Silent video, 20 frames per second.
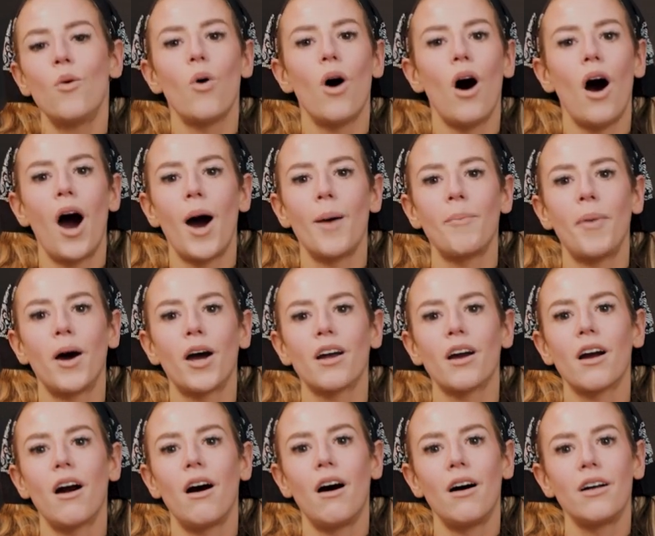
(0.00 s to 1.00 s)
We'll hop on
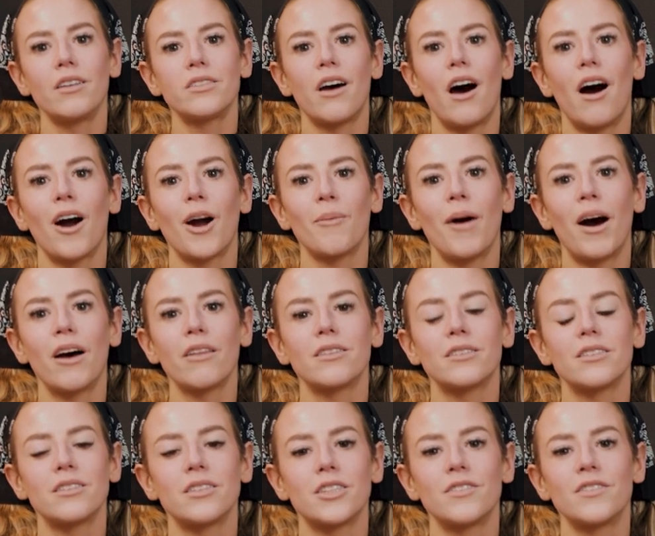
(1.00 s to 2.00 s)
a call, talk about
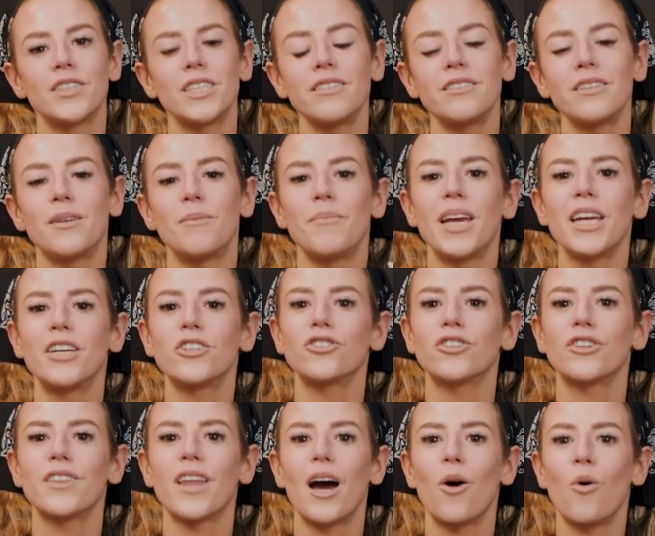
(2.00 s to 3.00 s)
the service, and make
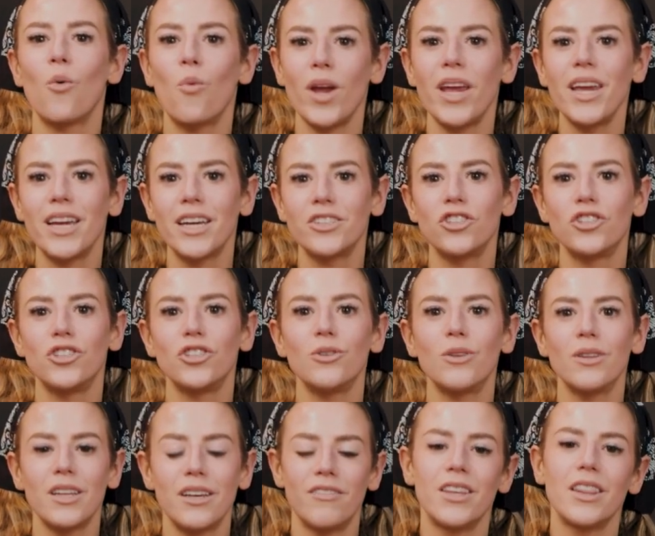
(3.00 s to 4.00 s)
sure that we get
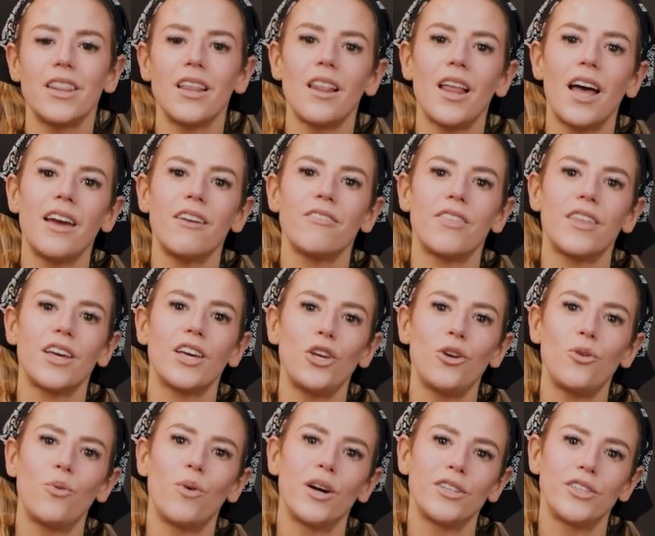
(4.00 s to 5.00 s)
you living the life that
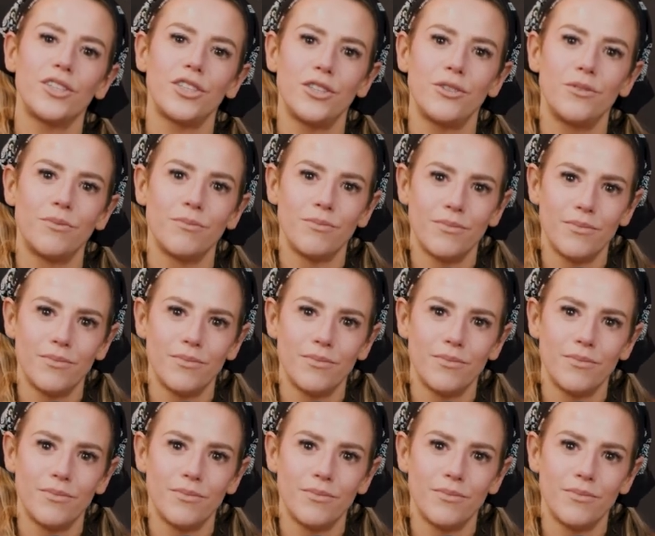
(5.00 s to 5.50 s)
you want to.